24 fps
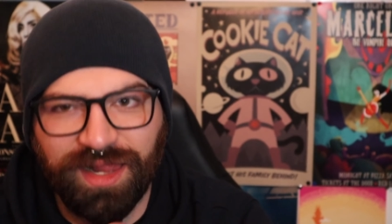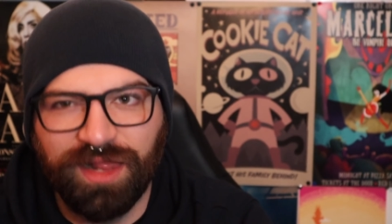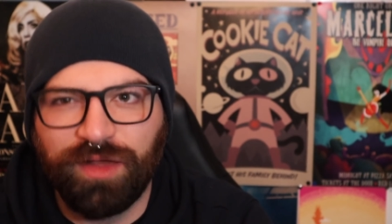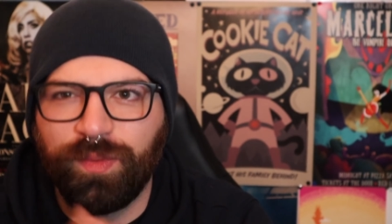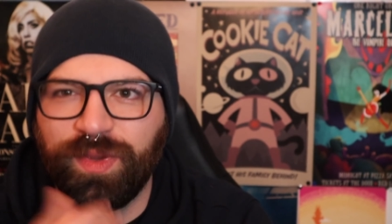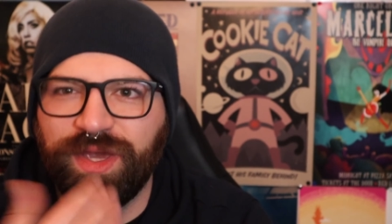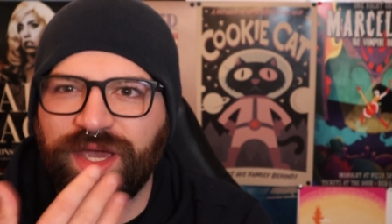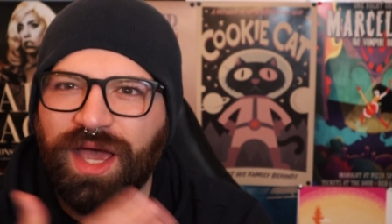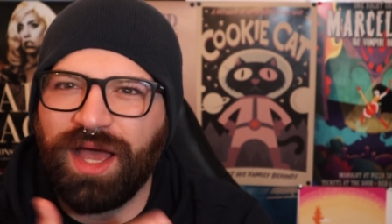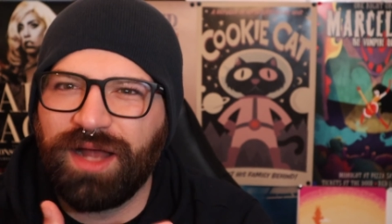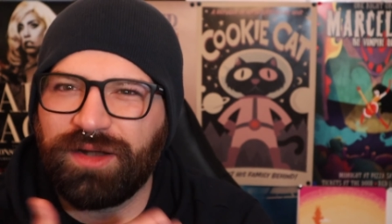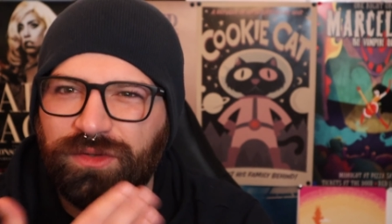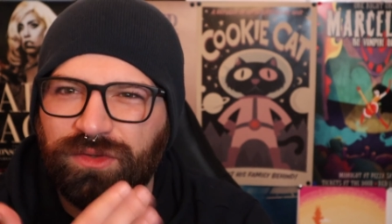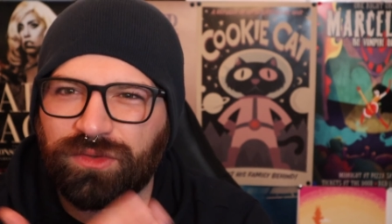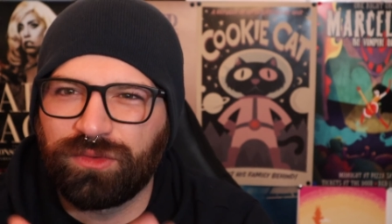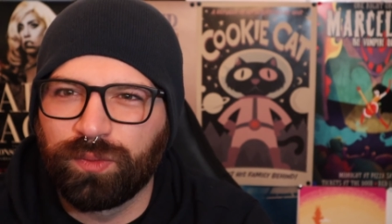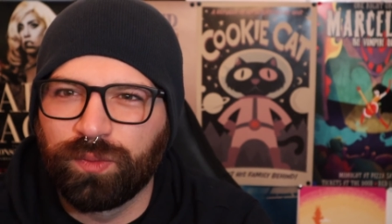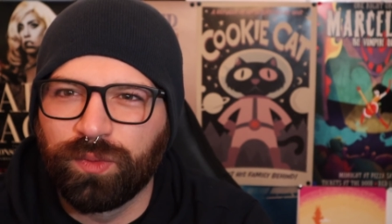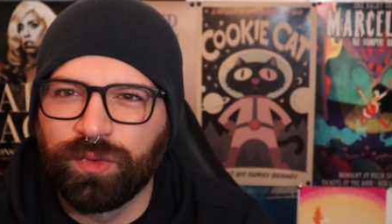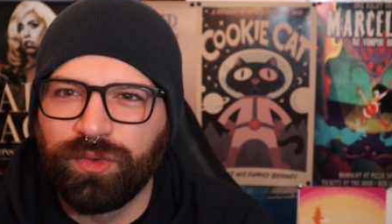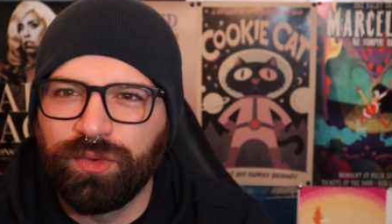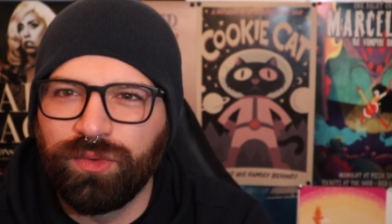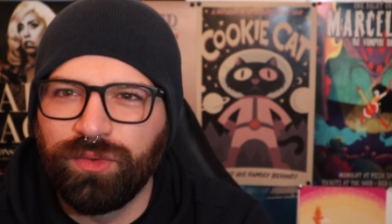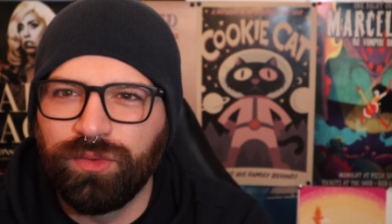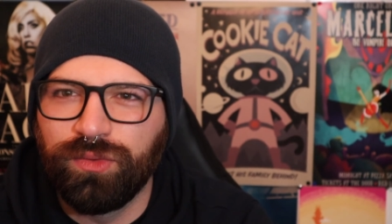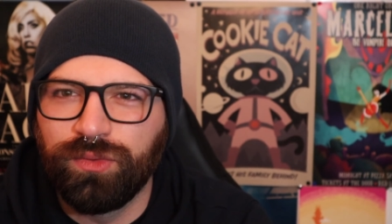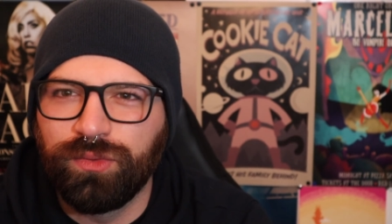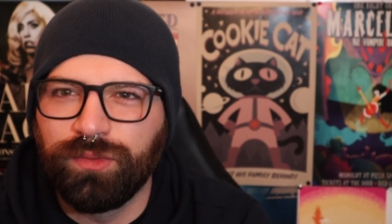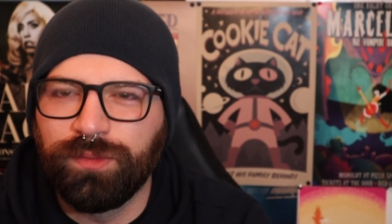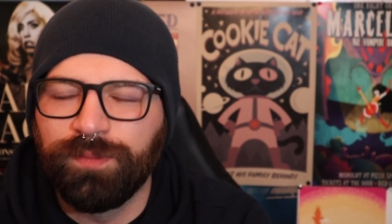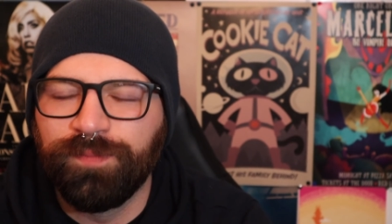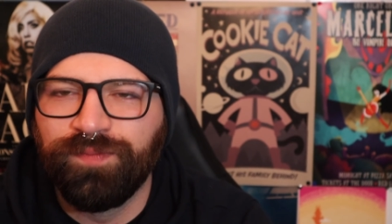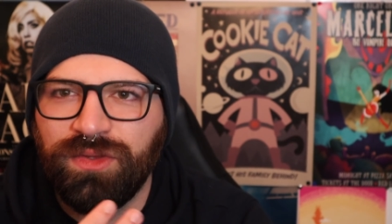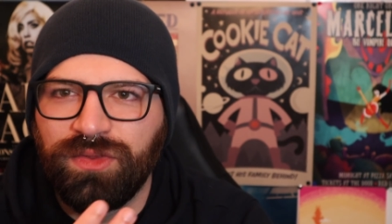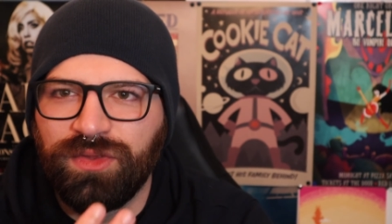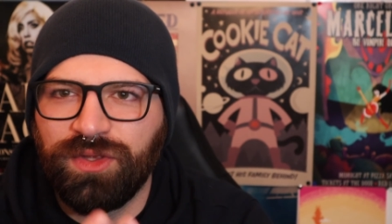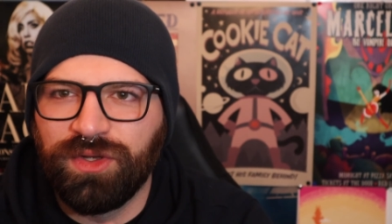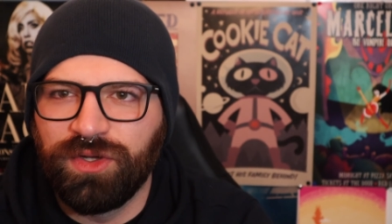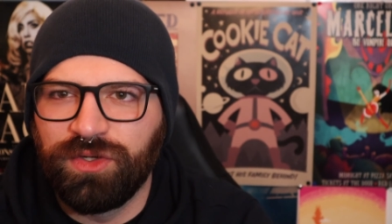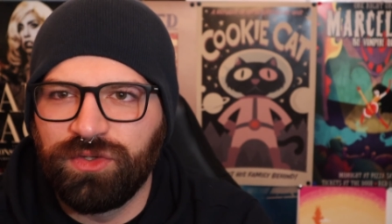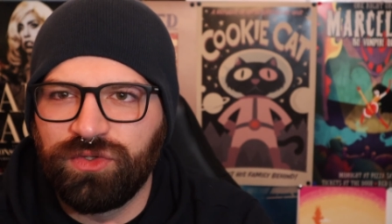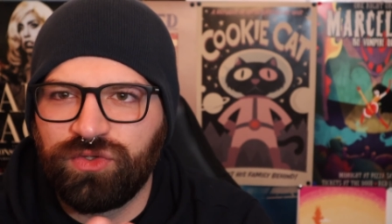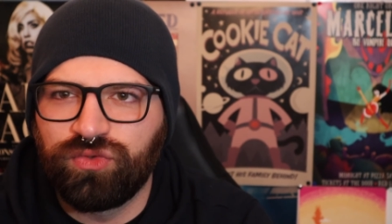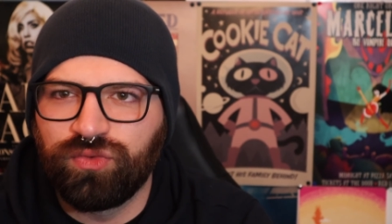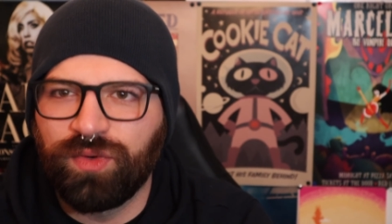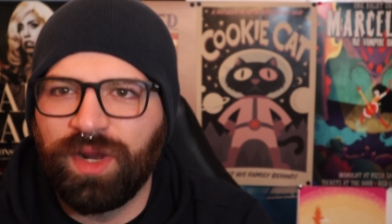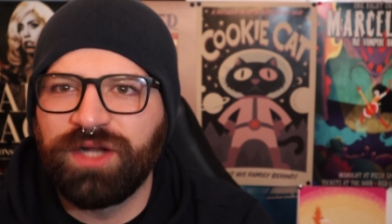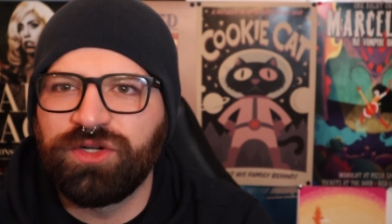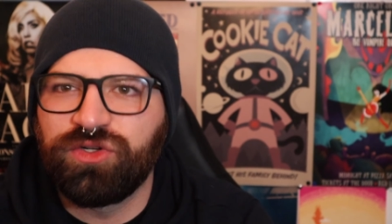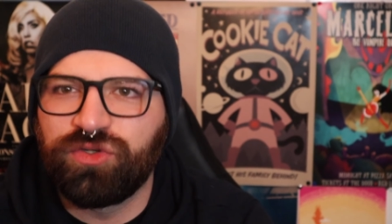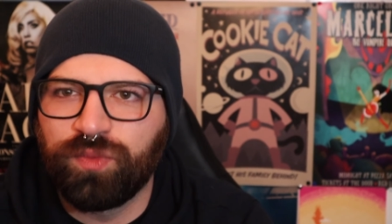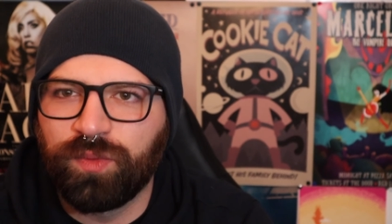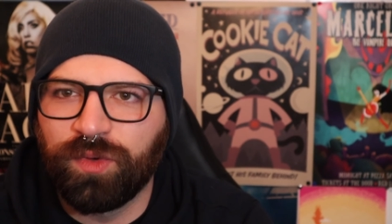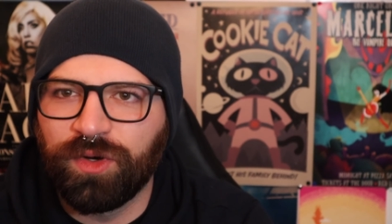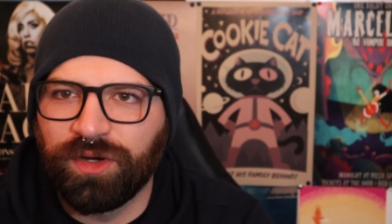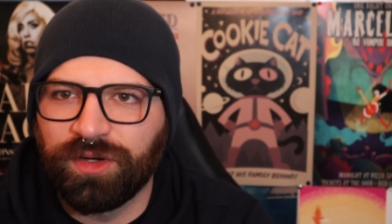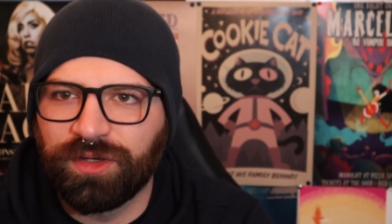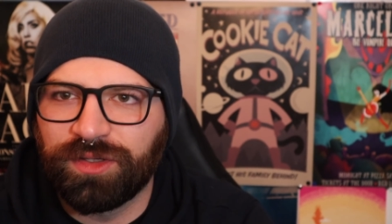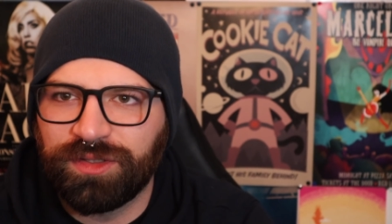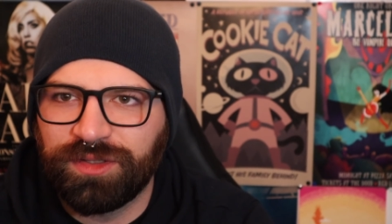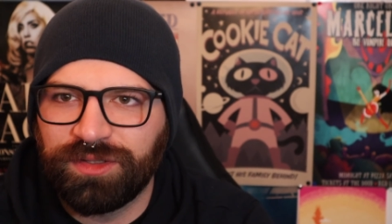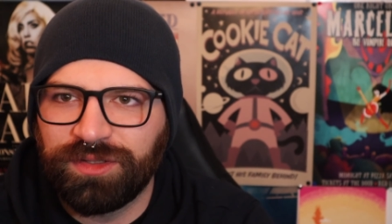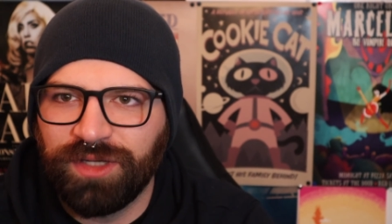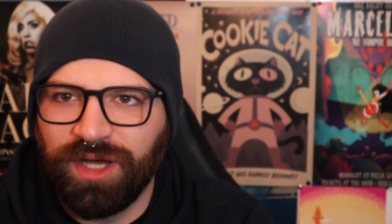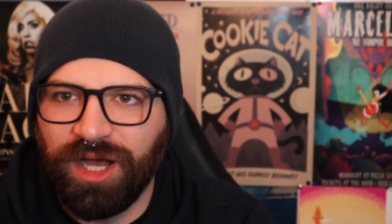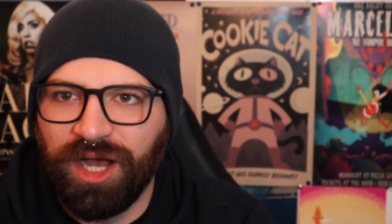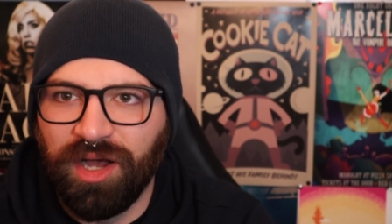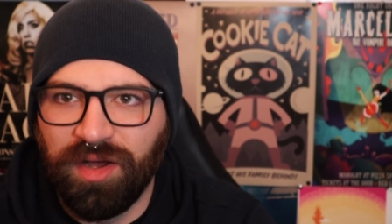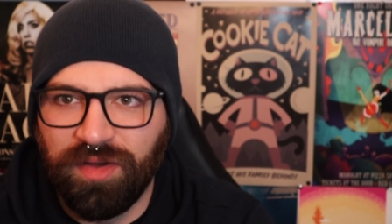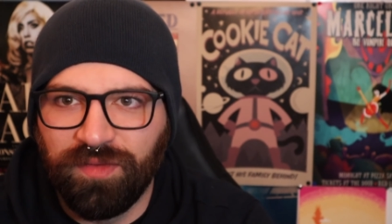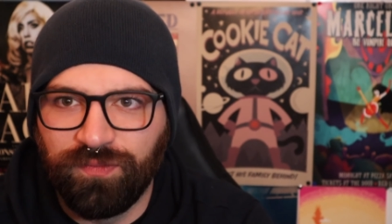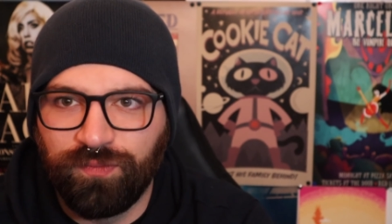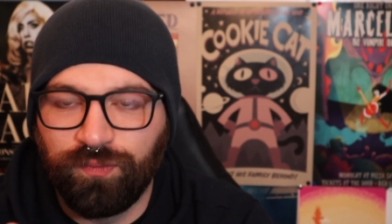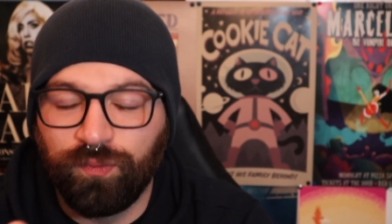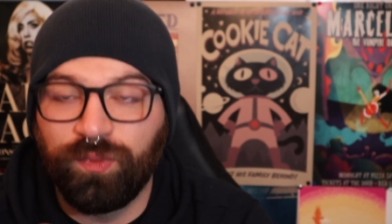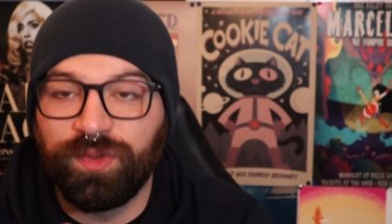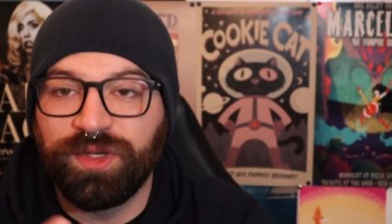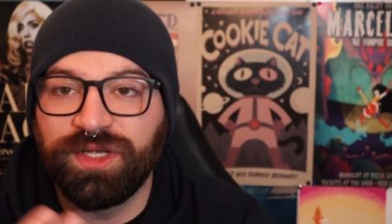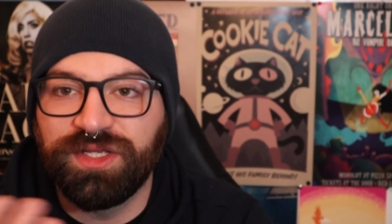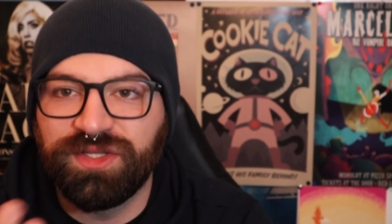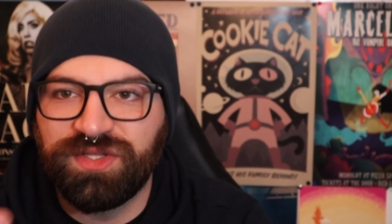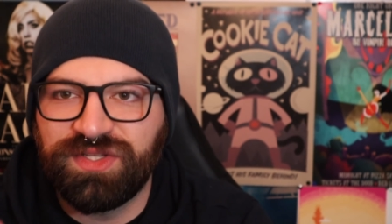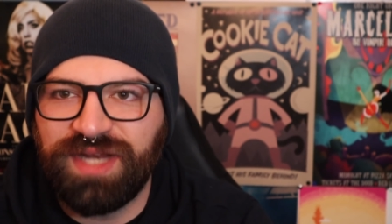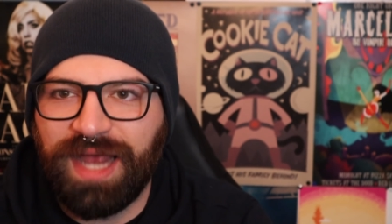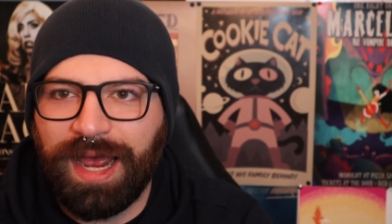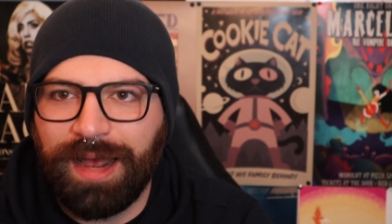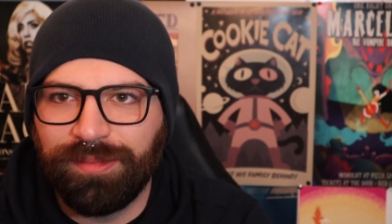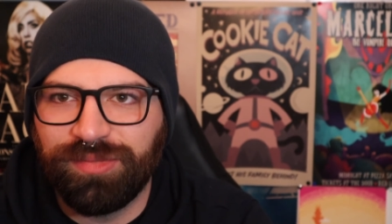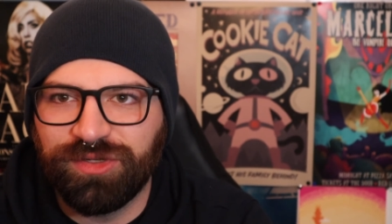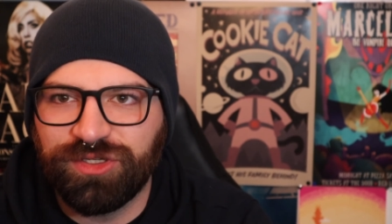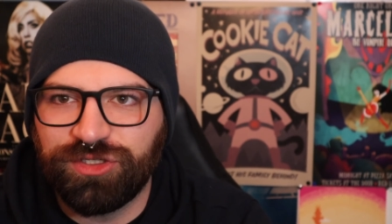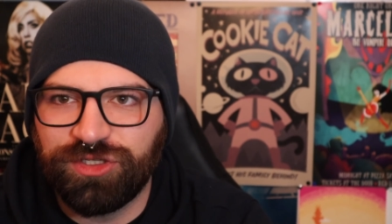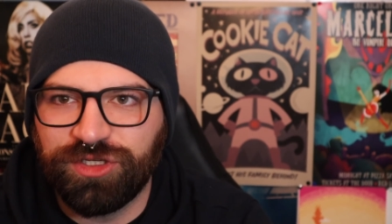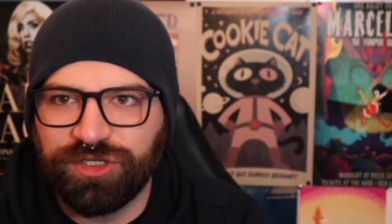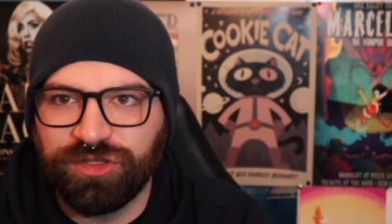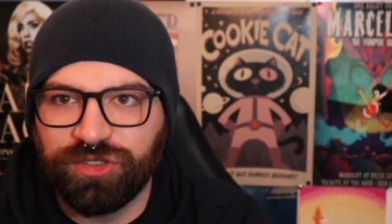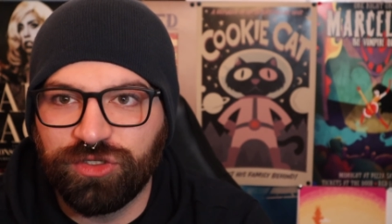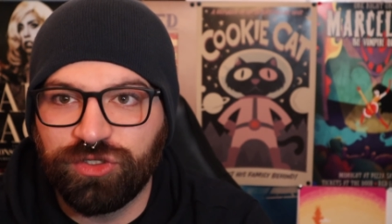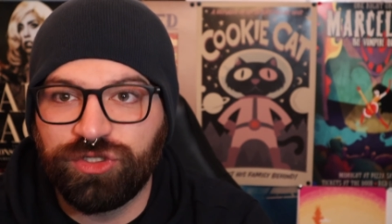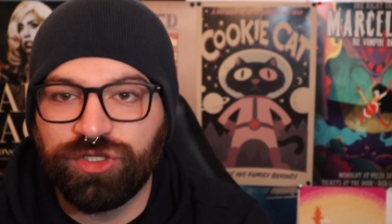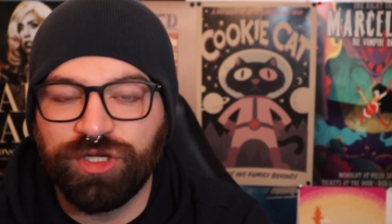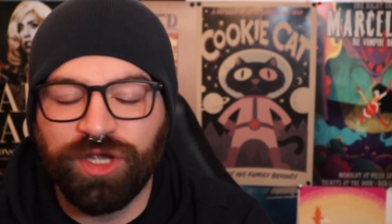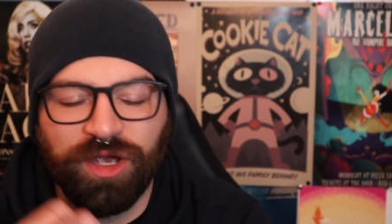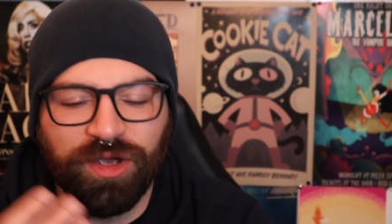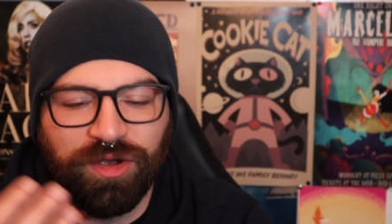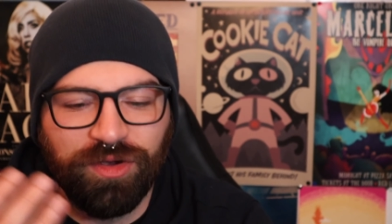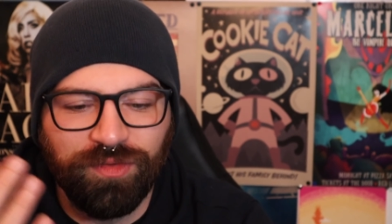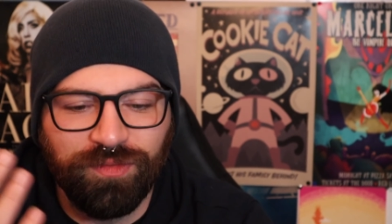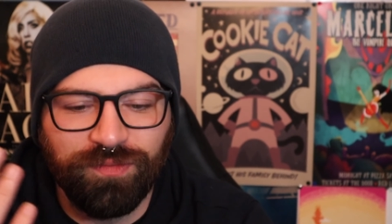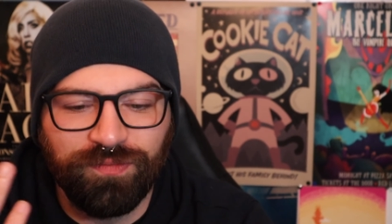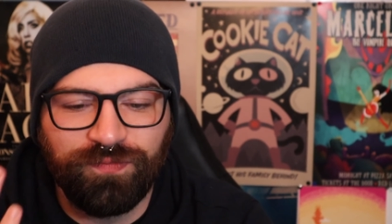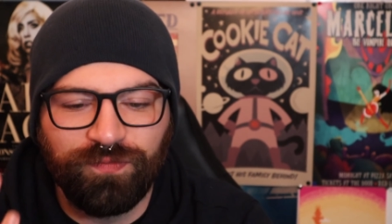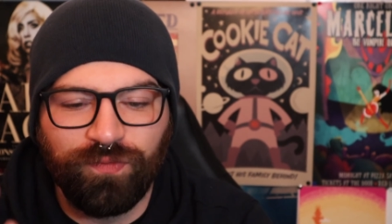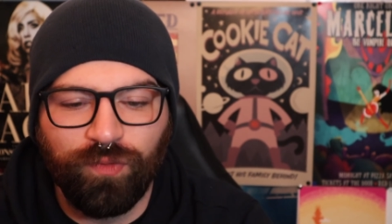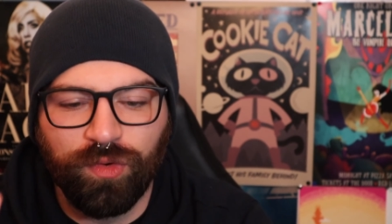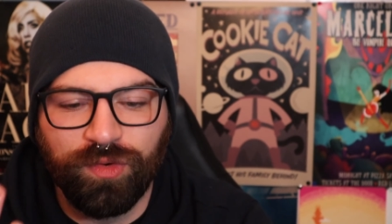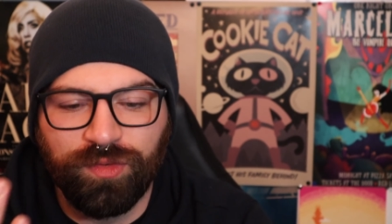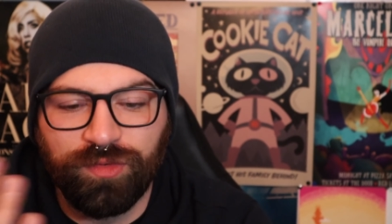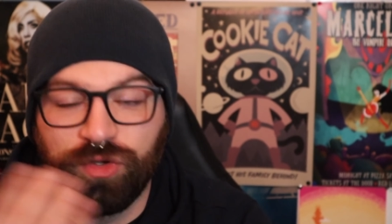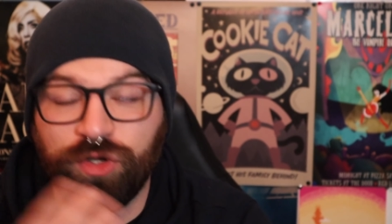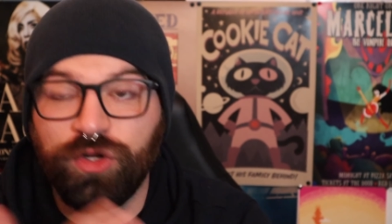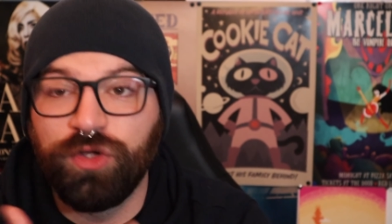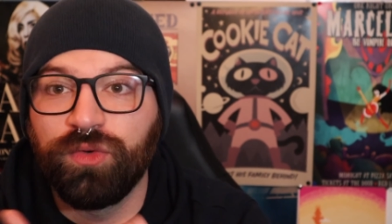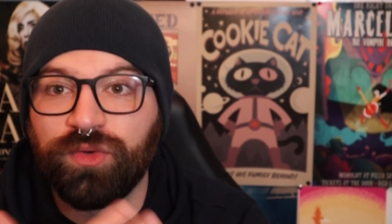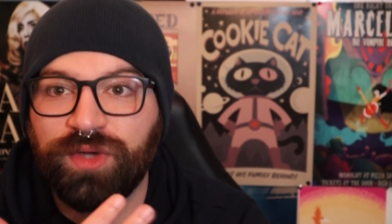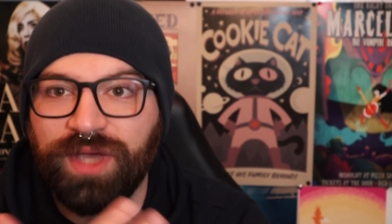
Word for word: Like we got through the drudge work of reestablishing the show for new